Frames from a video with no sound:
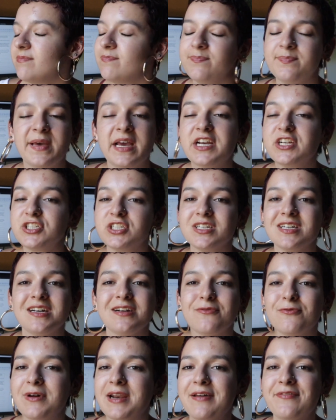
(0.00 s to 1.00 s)

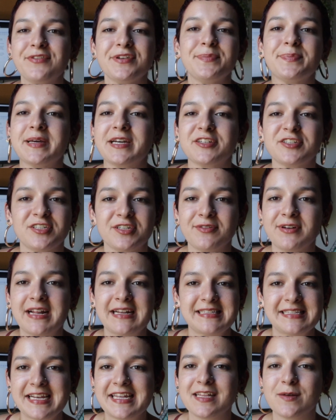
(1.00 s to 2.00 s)
picture whatever you picture when I
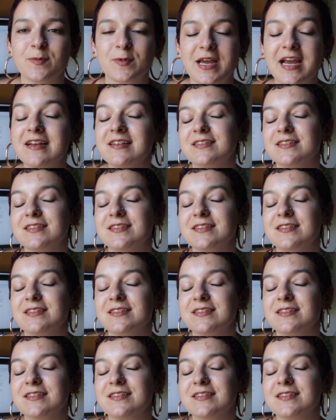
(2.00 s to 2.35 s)
say them, okay?